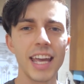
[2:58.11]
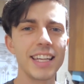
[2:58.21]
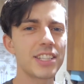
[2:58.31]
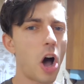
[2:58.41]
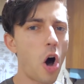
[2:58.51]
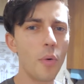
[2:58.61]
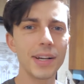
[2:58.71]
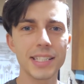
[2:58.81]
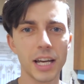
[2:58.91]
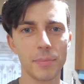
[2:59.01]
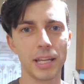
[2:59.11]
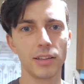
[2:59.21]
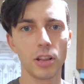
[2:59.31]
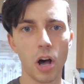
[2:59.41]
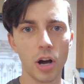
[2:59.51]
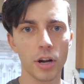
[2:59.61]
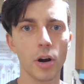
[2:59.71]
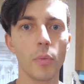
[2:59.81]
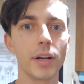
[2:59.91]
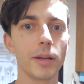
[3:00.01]
is always going to be
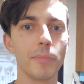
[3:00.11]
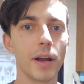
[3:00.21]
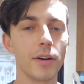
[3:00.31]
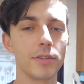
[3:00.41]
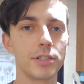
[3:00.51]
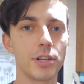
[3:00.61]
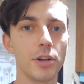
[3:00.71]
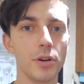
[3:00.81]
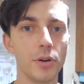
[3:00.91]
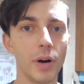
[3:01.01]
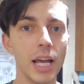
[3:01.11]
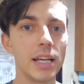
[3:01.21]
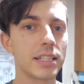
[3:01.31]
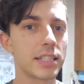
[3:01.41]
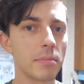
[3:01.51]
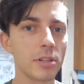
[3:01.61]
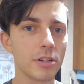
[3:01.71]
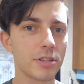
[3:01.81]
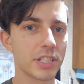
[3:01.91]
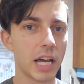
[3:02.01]
longer when compared to
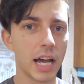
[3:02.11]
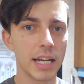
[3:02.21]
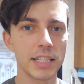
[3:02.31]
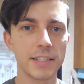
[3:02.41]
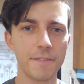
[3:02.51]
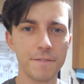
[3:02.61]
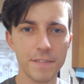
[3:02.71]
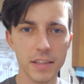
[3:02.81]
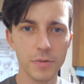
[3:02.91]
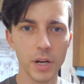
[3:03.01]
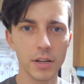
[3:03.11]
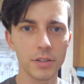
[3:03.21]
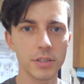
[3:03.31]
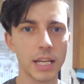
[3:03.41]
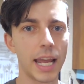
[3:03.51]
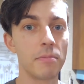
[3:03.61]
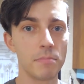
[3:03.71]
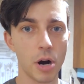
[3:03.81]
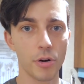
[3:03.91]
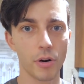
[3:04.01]
similar sized fifth wheels and
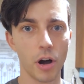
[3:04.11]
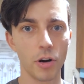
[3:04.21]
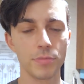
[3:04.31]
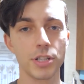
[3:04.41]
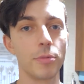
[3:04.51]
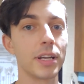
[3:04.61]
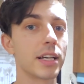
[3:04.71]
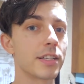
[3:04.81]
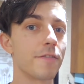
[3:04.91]
motorhomes, because a